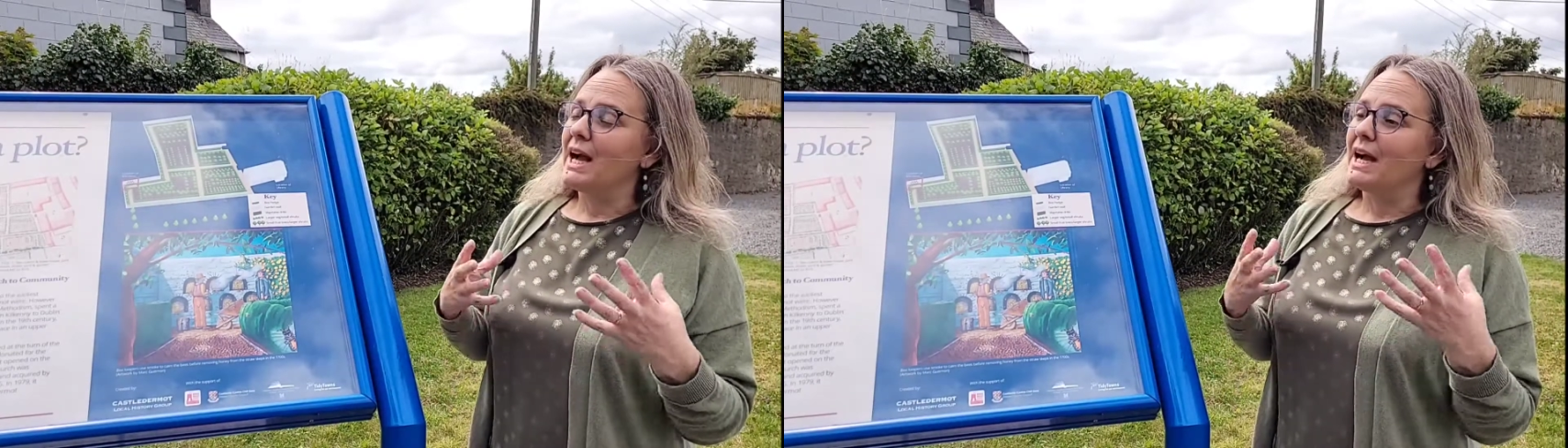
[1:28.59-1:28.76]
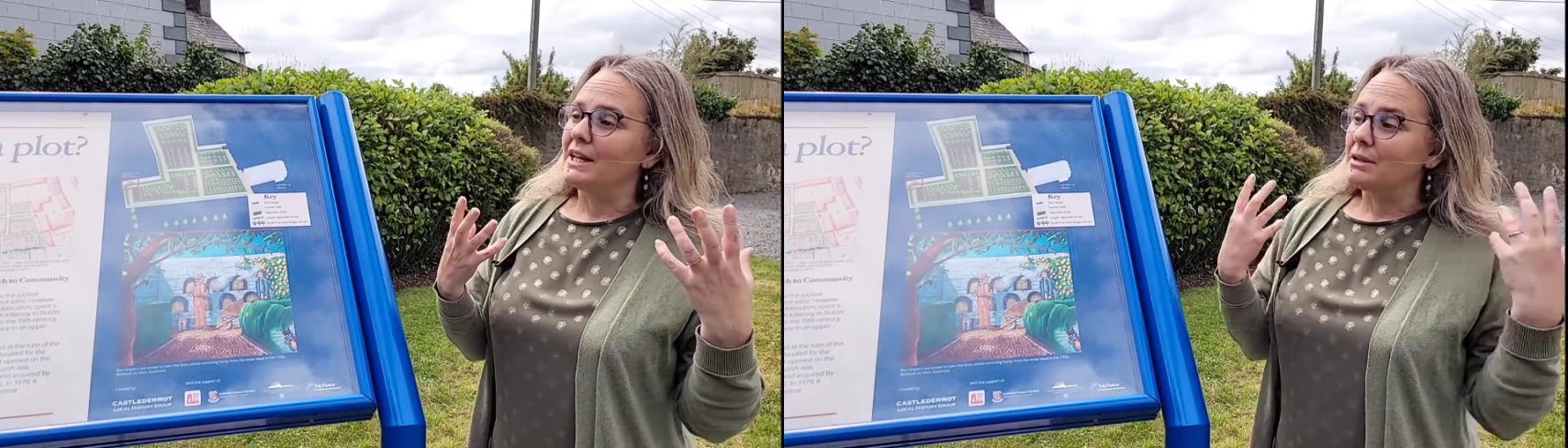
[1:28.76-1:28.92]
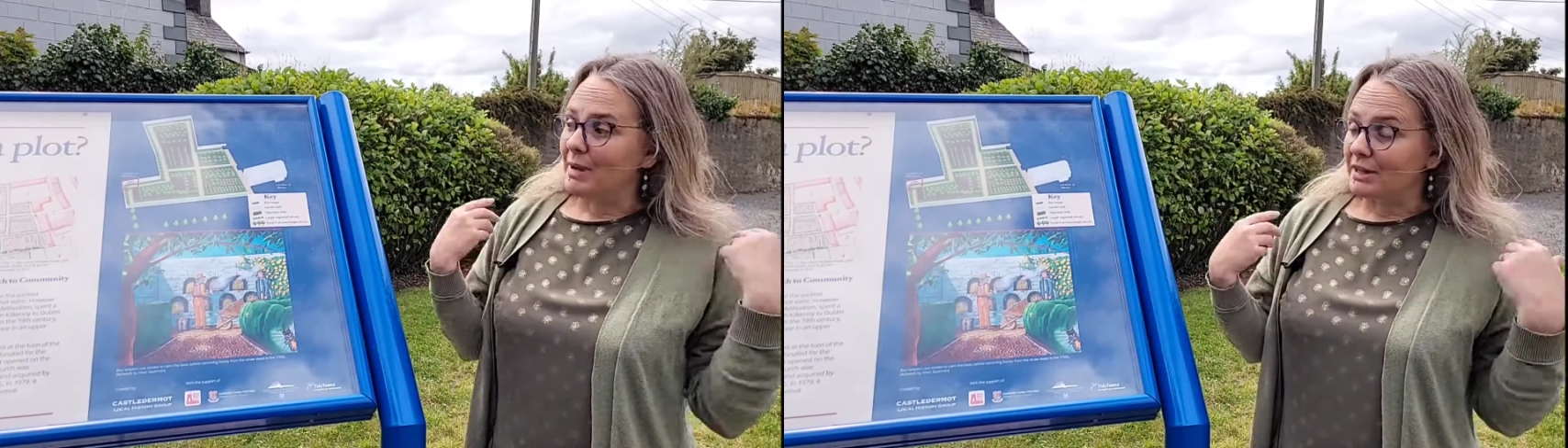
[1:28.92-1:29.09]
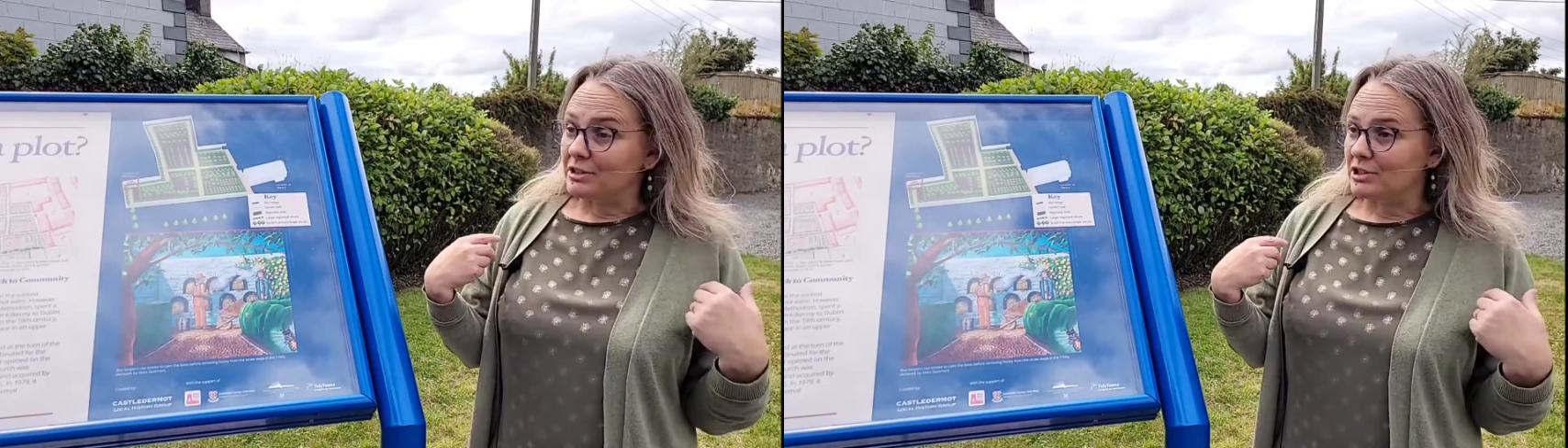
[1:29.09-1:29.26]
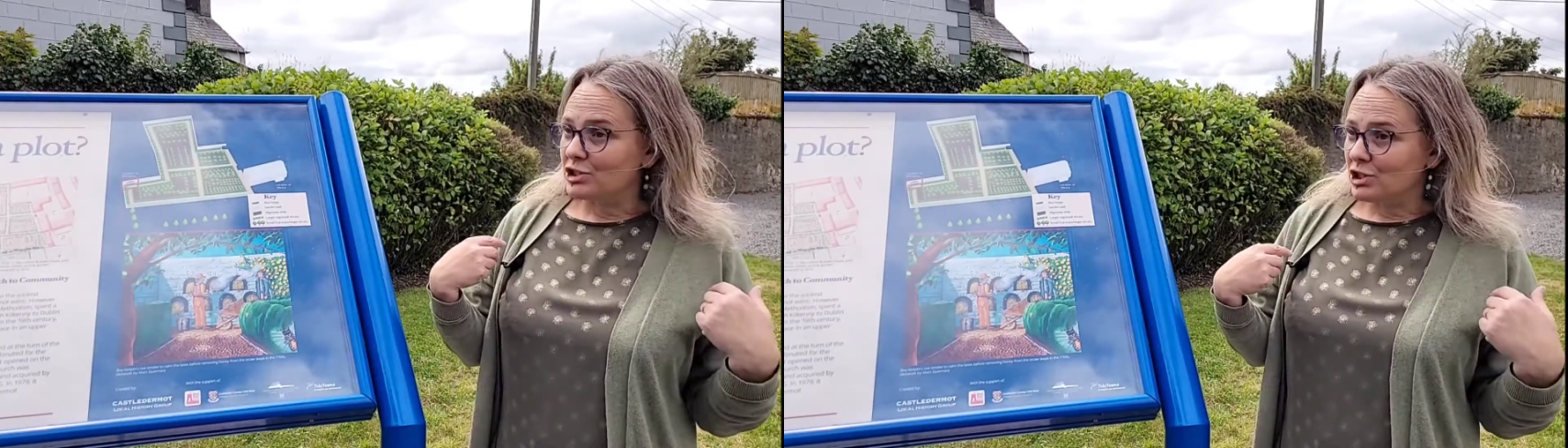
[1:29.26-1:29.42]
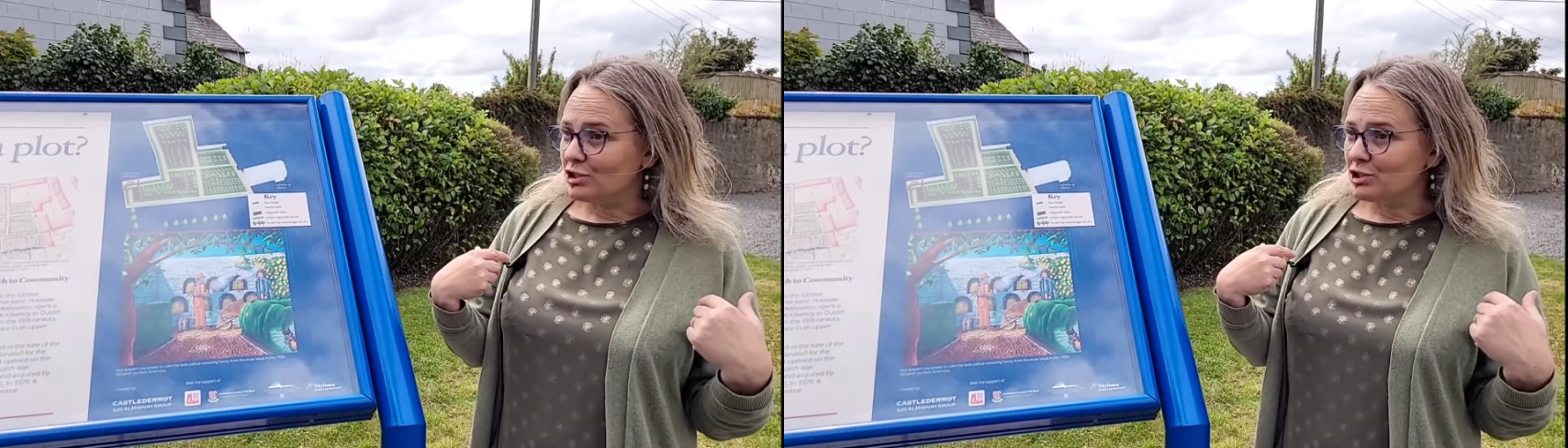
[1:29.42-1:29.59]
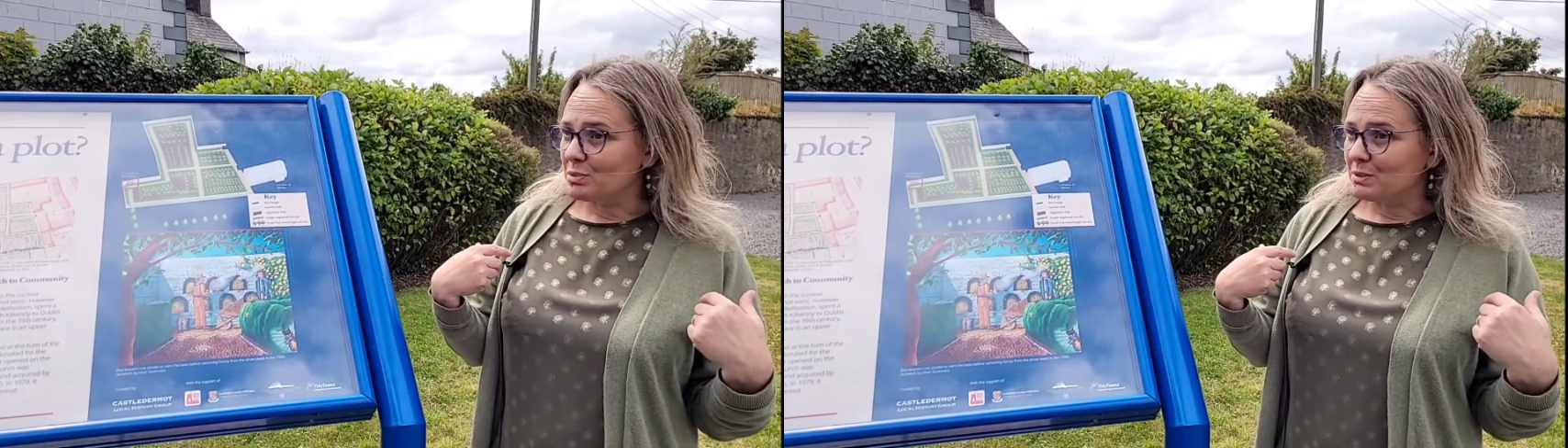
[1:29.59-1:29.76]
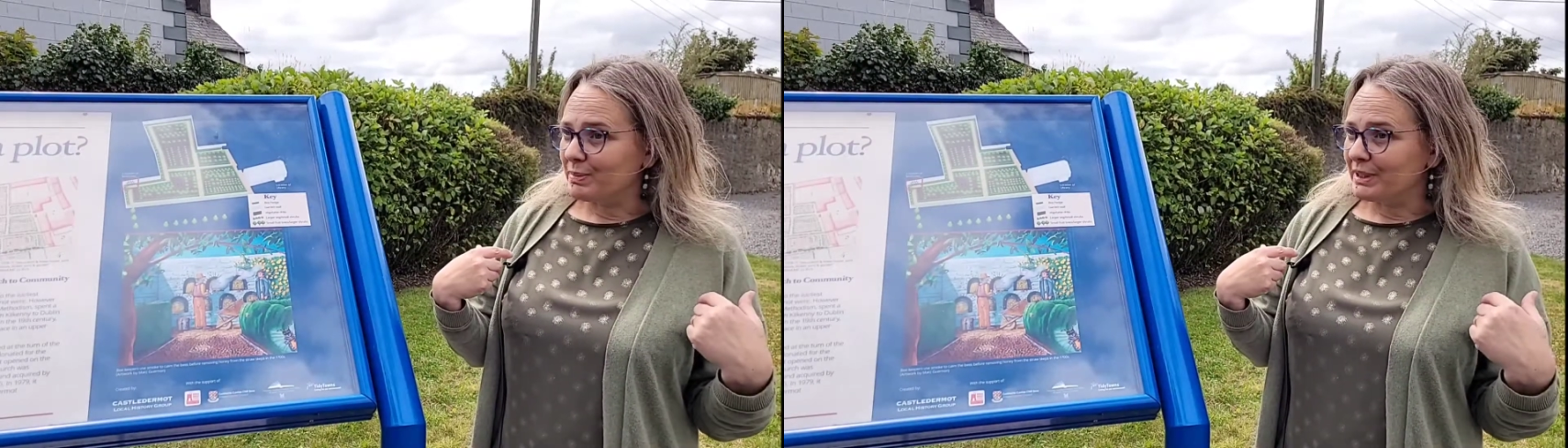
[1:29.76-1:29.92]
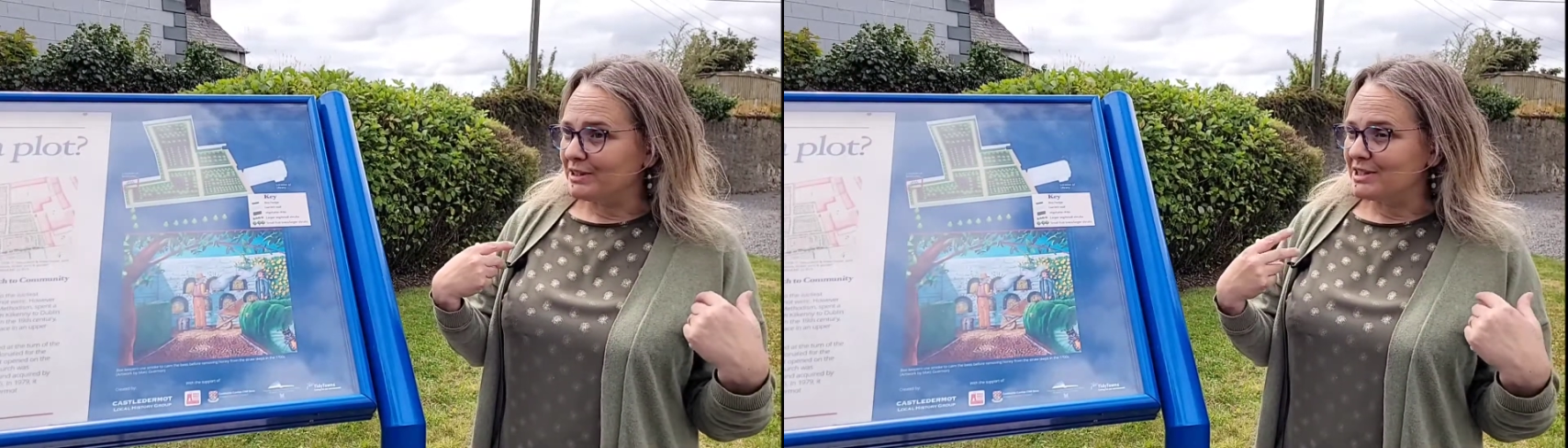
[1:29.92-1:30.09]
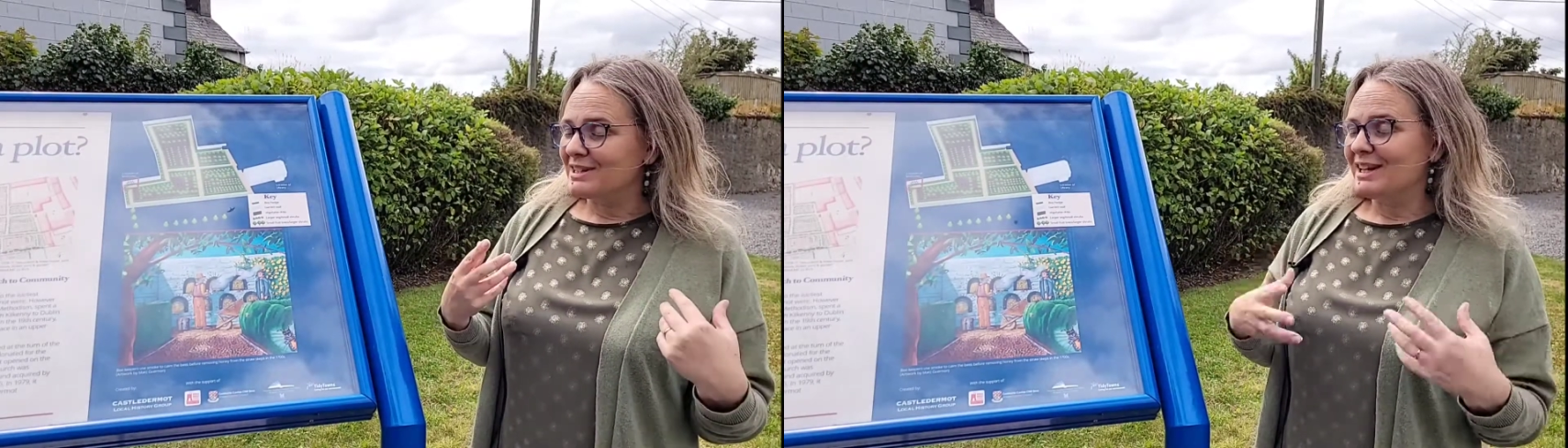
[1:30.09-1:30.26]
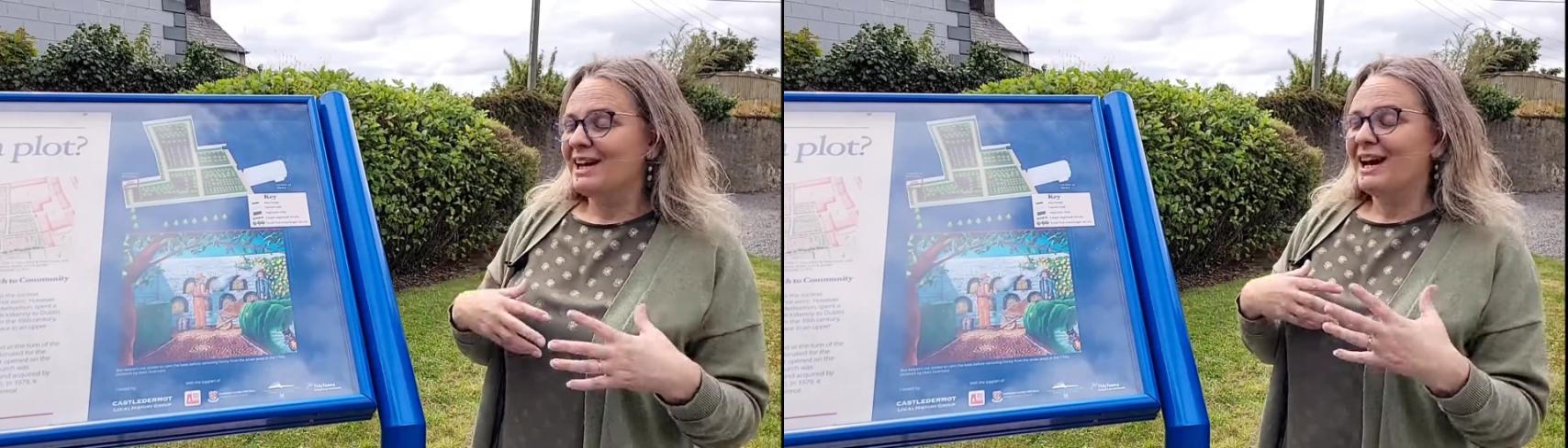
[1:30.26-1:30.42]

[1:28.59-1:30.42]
and the Methodist church was built.